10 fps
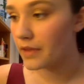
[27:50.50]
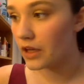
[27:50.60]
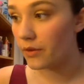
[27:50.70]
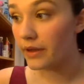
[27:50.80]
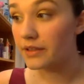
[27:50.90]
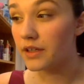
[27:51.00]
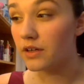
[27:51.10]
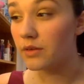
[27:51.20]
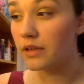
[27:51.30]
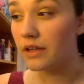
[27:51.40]
going dark
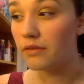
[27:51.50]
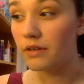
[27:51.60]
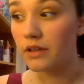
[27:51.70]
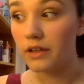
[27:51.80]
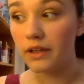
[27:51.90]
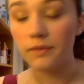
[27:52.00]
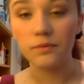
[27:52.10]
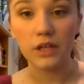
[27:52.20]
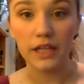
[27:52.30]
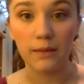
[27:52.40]
with it really,
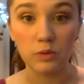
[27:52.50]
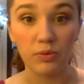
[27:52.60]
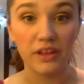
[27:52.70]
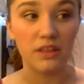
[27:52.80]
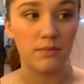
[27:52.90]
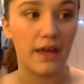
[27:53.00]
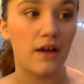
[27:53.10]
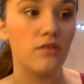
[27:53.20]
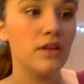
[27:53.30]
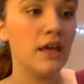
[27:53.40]
really helps bring them
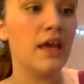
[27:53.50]
out.